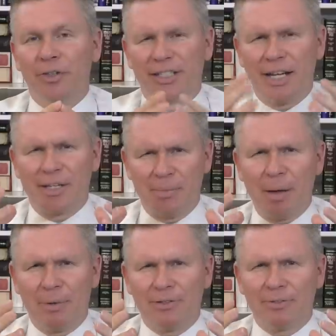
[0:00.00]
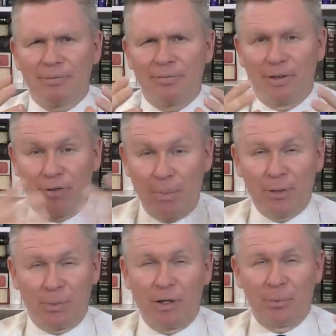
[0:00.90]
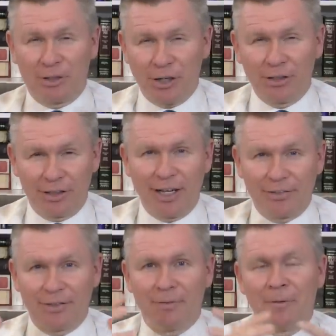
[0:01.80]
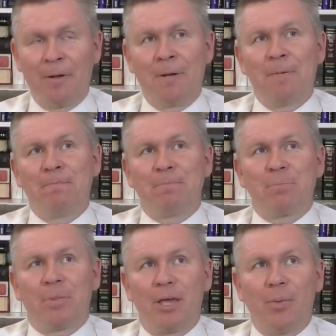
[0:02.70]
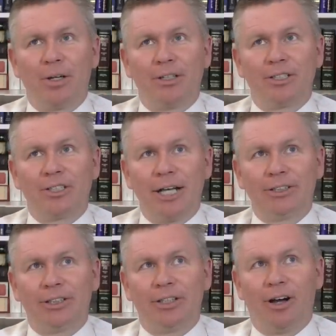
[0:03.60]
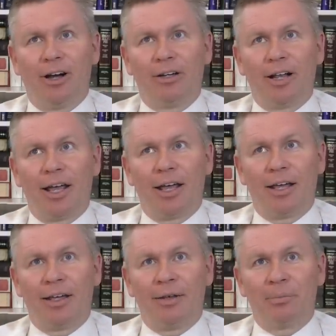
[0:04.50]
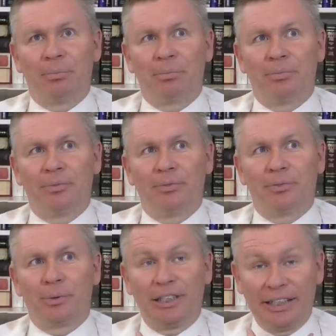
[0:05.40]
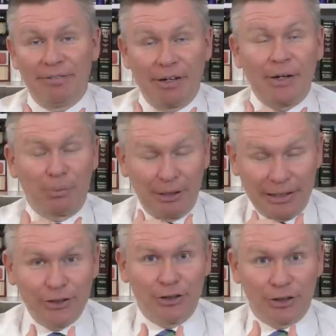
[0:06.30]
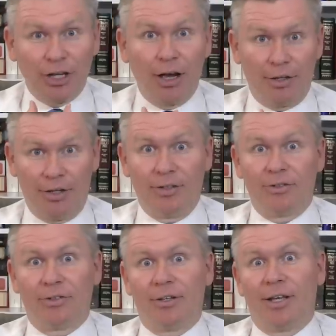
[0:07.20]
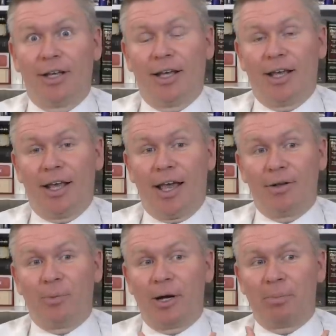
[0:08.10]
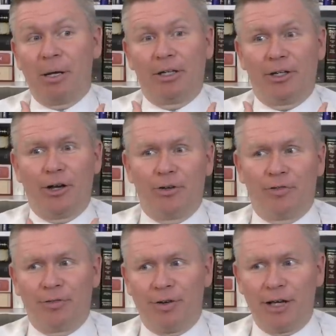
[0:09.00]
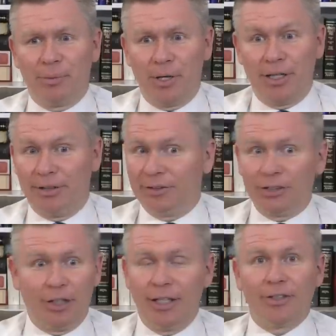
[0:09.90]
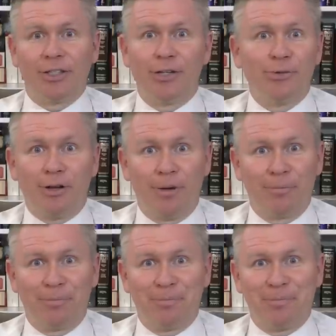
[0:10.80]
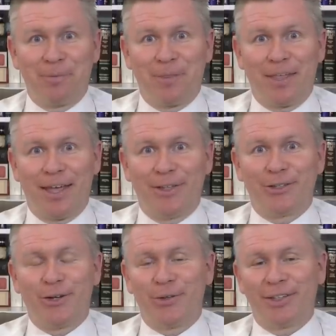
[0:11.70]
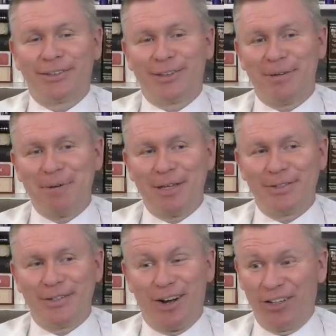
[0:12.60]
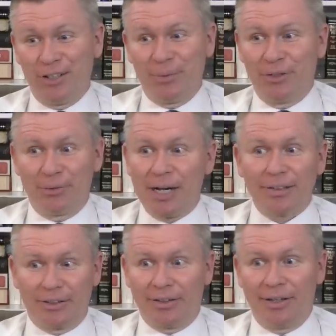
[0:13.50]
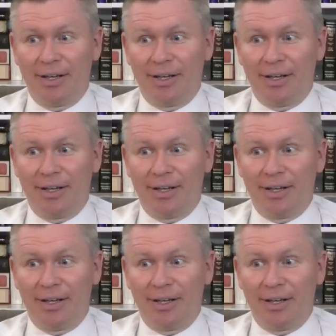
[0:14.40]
The Ten Commandments, the famous one with Charlton Heston. He wanted to test it on a rel- very religious audience. And where better to go to find one than Salt Lake City, Utah? And so this amazing Hollywood director